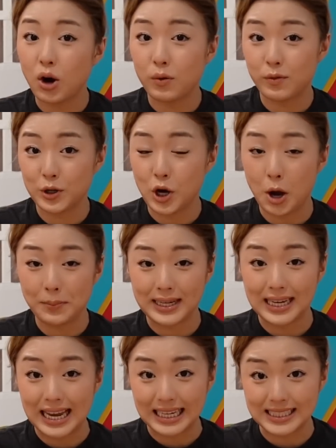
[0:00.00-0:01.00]
overcoming
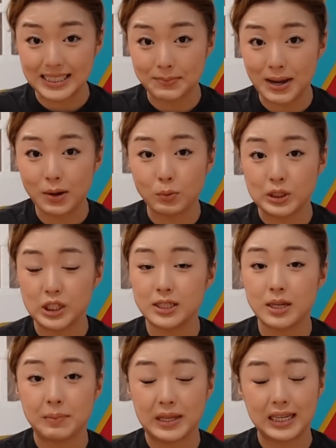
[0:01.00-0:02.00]
eczema, which is
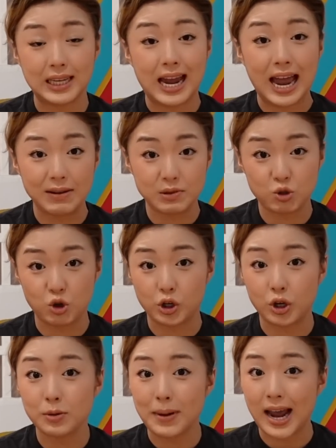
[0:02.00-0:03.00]
something that I have struggled my